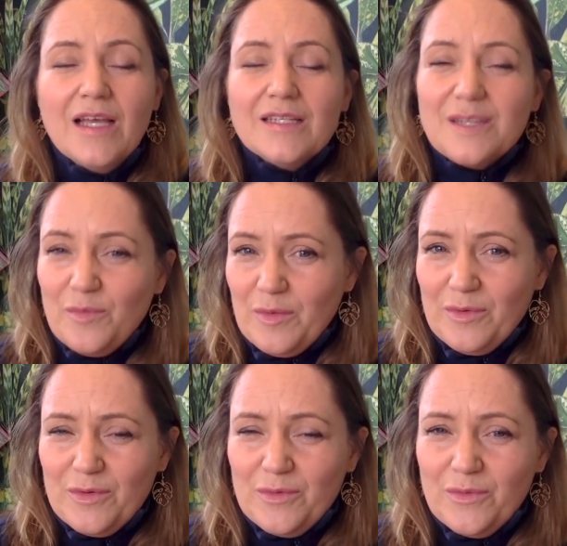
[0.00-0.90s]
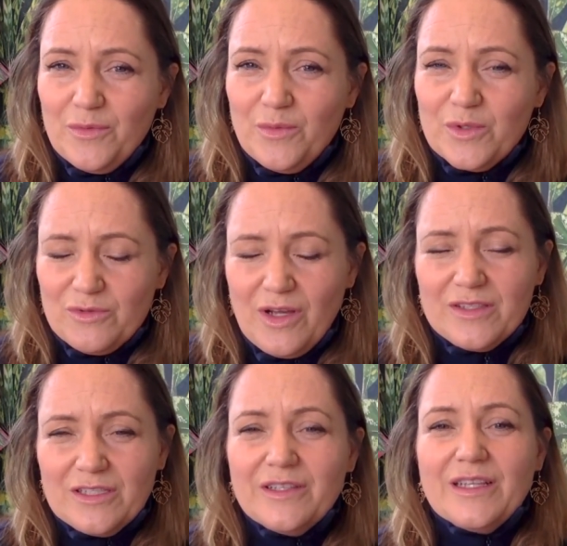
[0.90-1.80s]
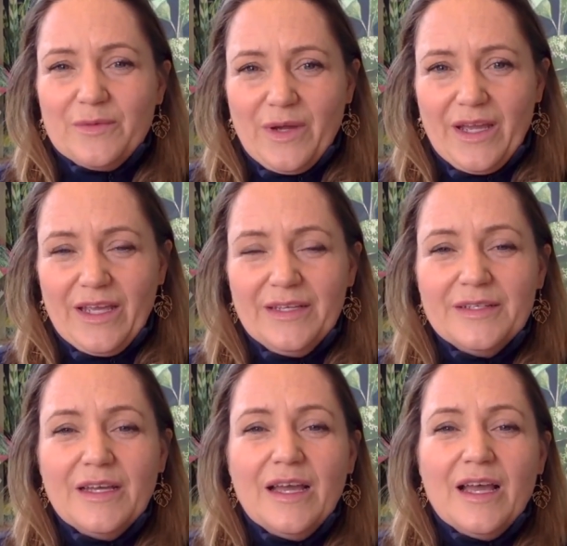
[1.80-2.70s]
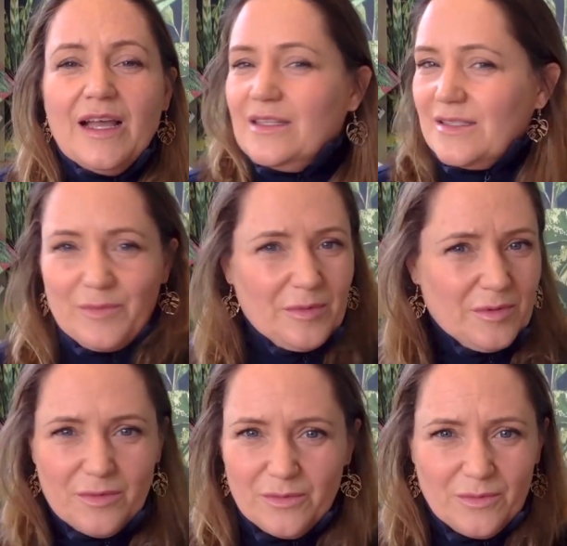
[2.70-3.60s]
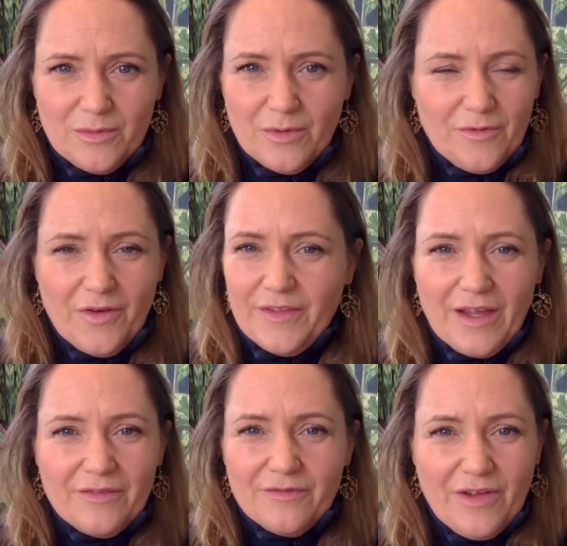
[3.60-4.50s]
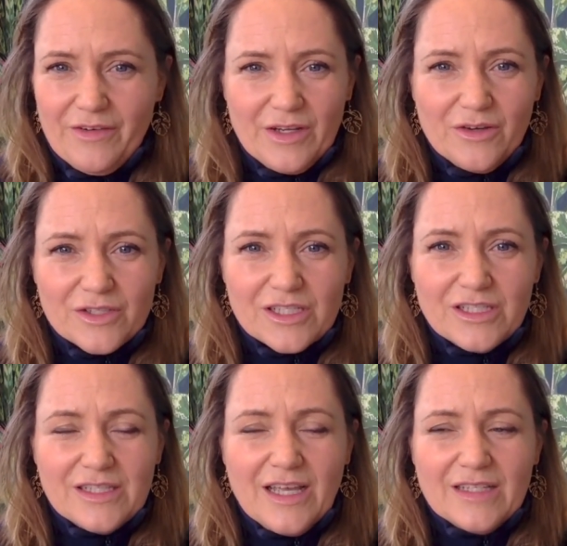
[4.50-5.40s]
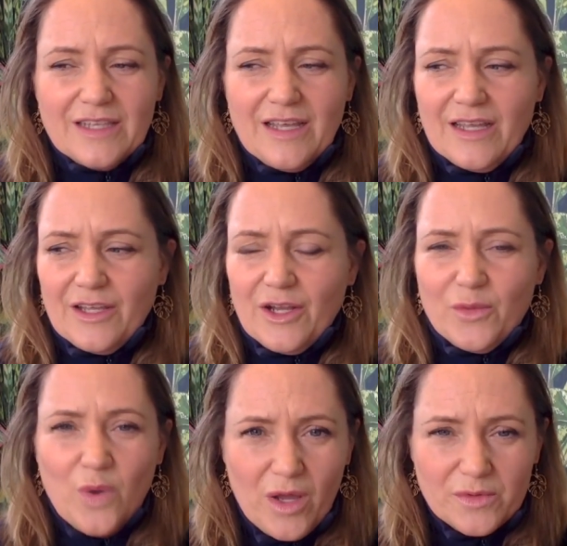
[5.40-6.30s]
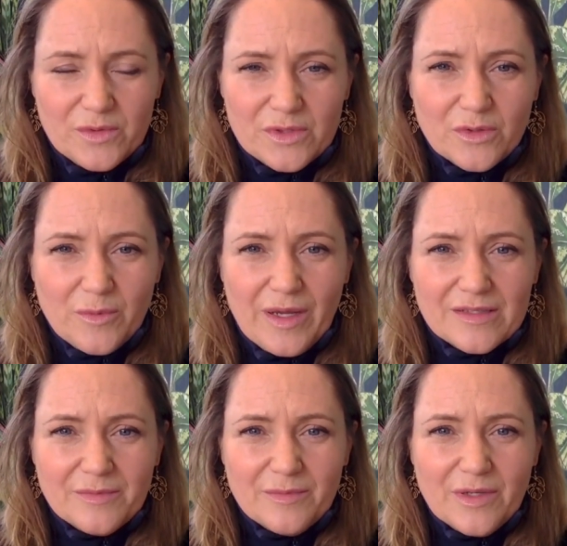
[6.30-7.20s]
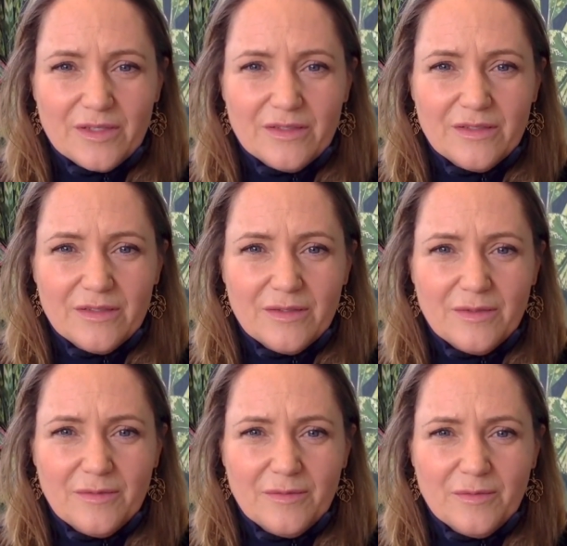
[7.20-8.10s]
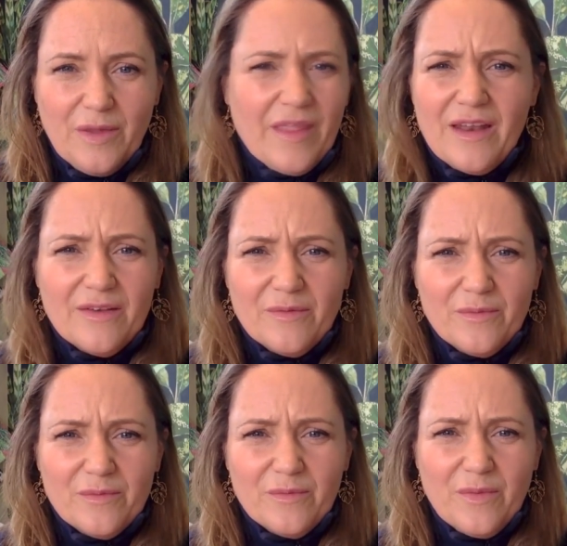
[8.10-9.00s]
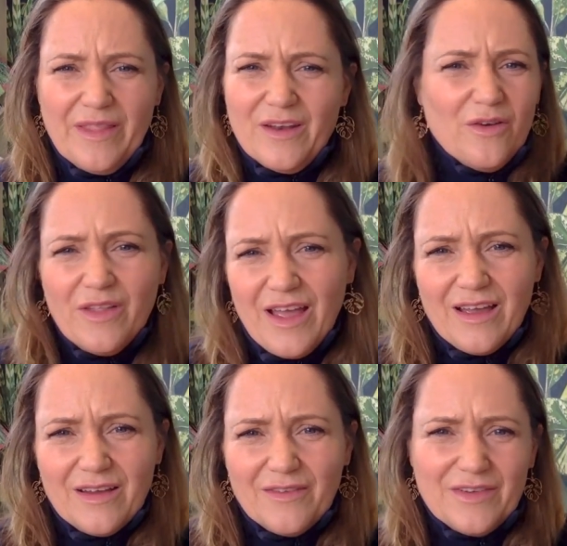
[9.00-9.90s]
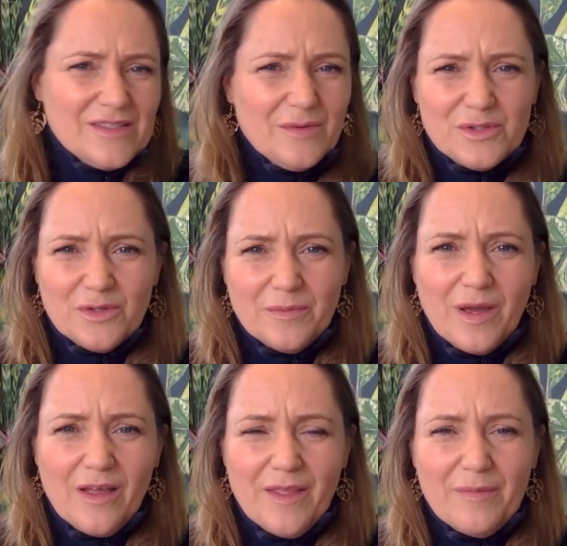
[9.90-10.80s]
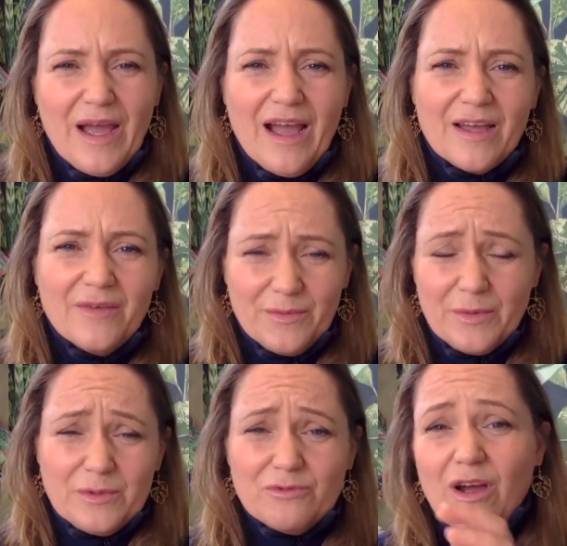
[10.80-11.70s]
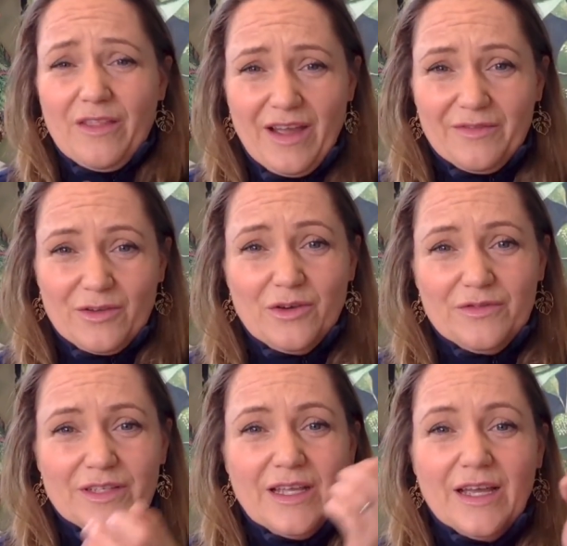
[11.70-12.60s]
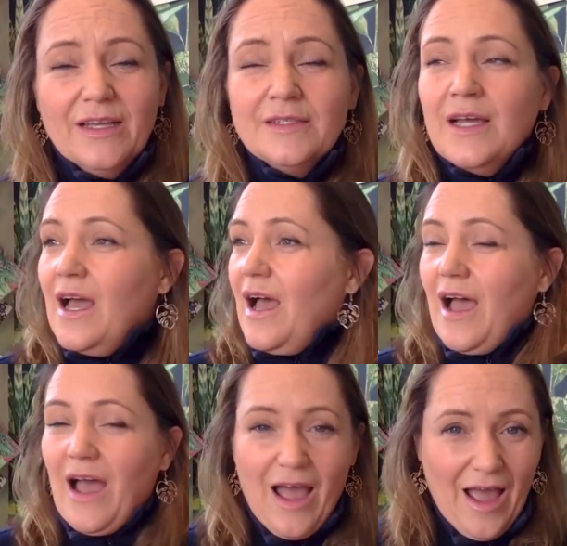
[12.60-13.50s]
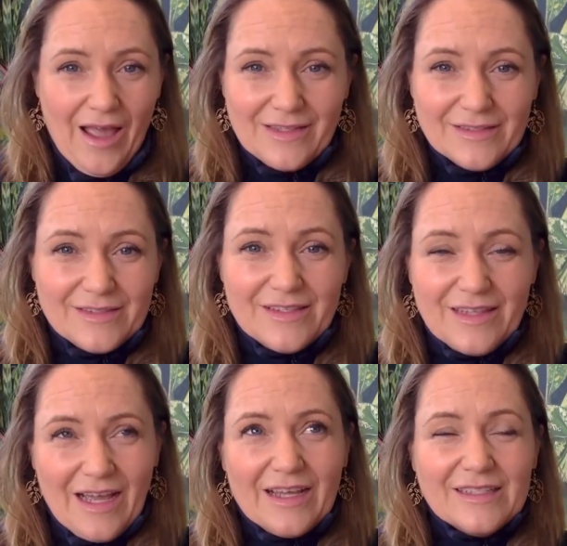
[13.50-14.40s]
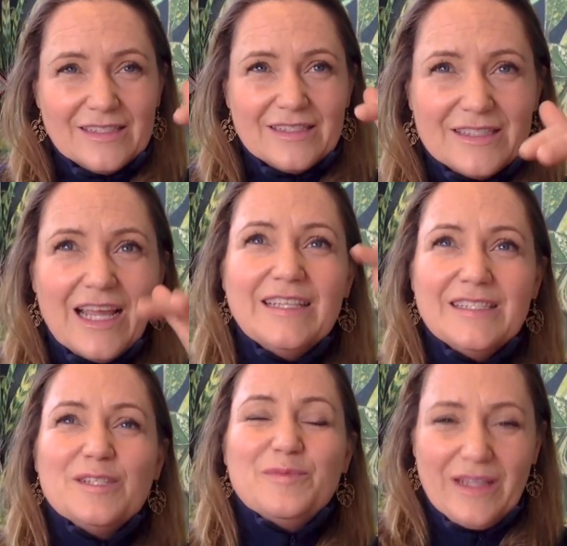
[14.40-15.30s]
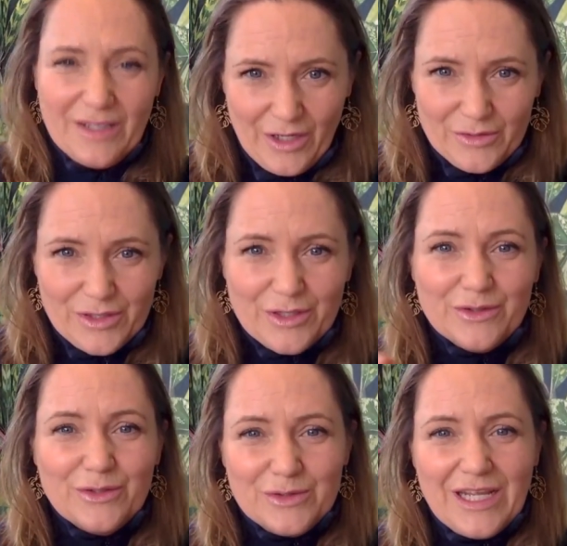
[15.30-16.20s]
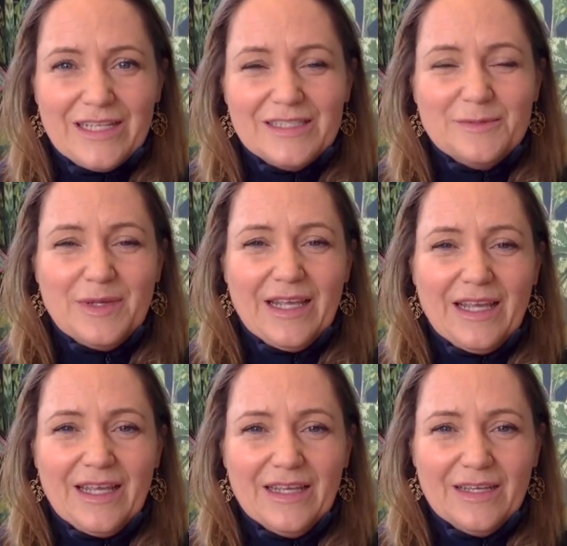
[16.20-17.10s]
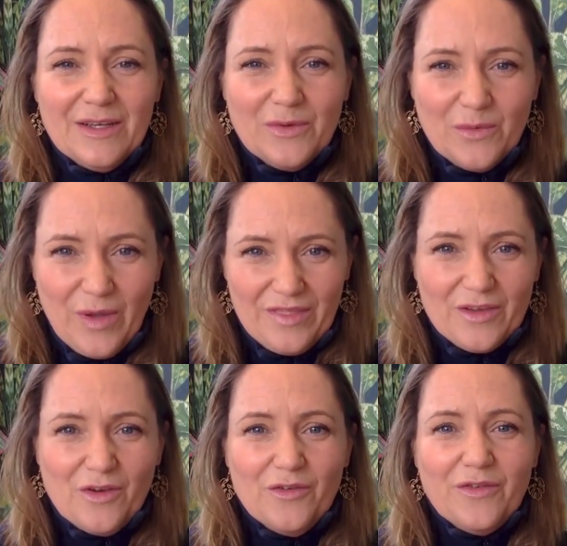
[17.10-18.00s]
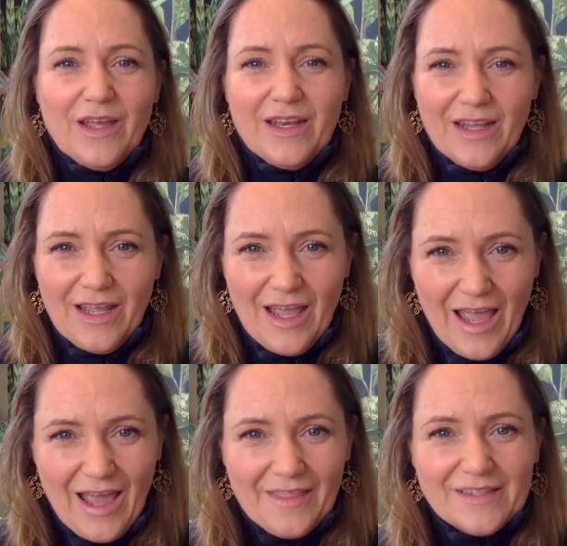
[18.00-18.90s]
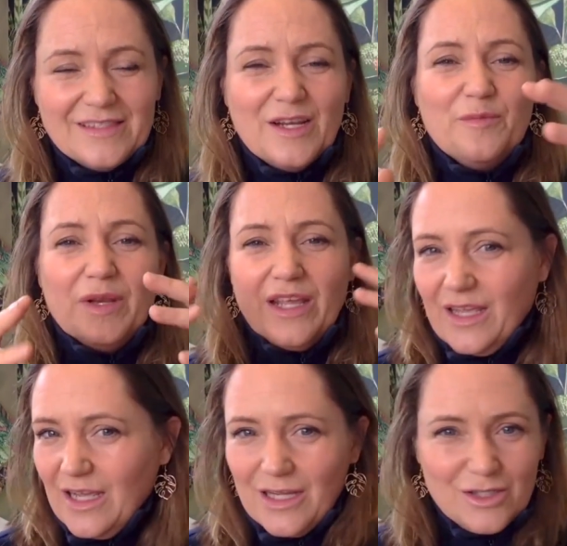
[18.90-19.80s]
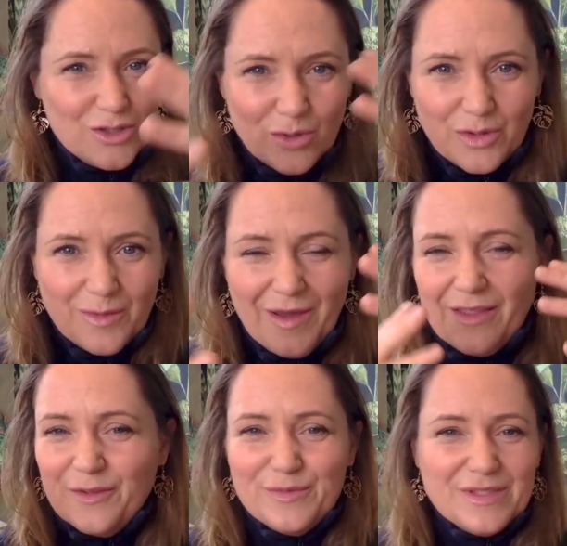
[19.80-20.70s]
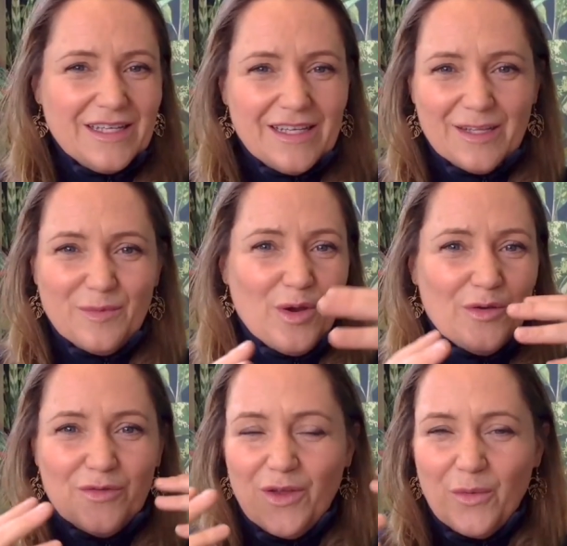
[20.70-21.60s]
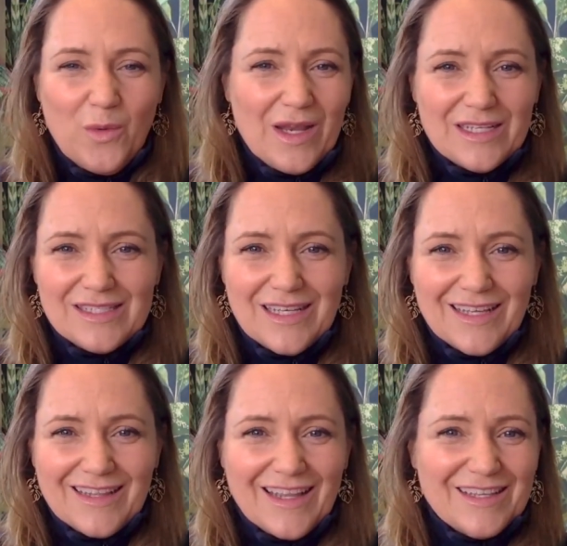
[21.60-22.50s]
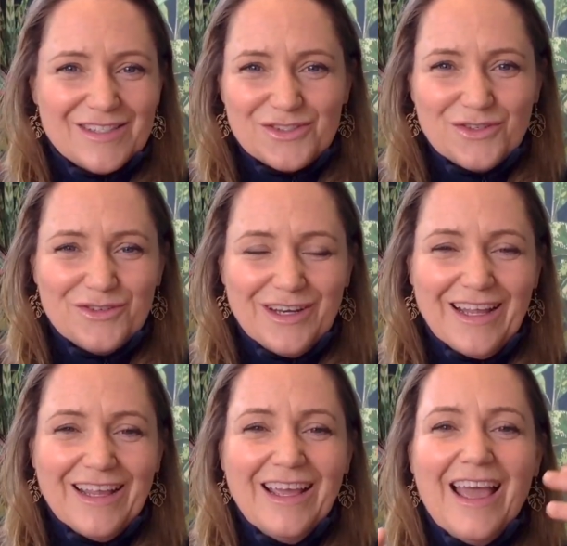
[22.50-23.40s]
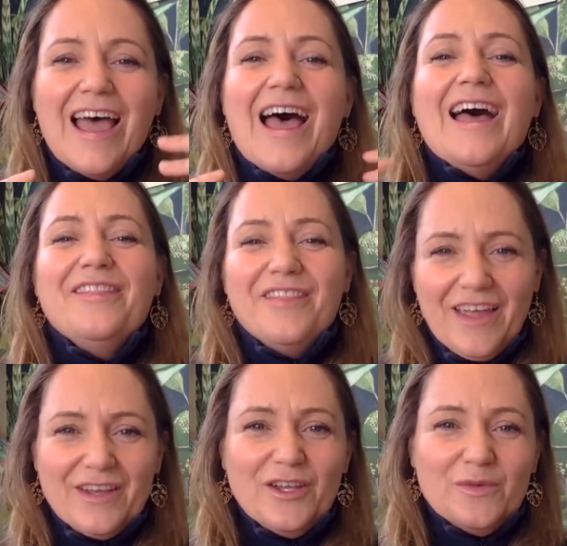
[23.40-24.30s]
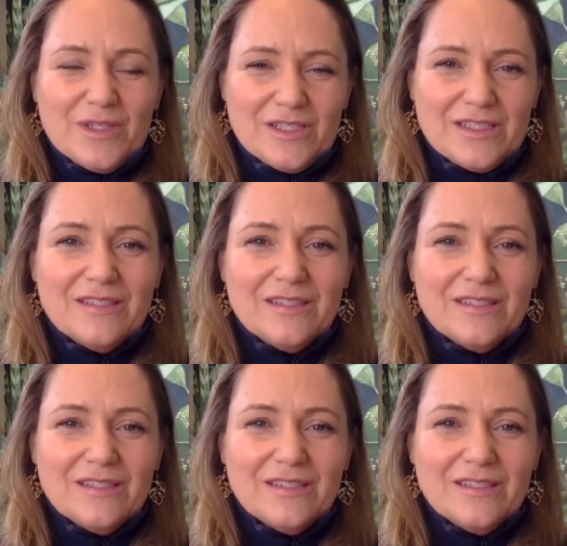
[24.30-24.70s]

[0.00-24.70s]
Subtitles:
Some people would rather do it that way, and some people find that very odd because they're saying, why would we talk about someone when they're not there? It feels like we're talking behind their back. We would rather have the coffin there. And that tends to be the go-to. You tend to be with the coffin at the ceremony, talking about them, seeing them off, witnessing their story, and then you would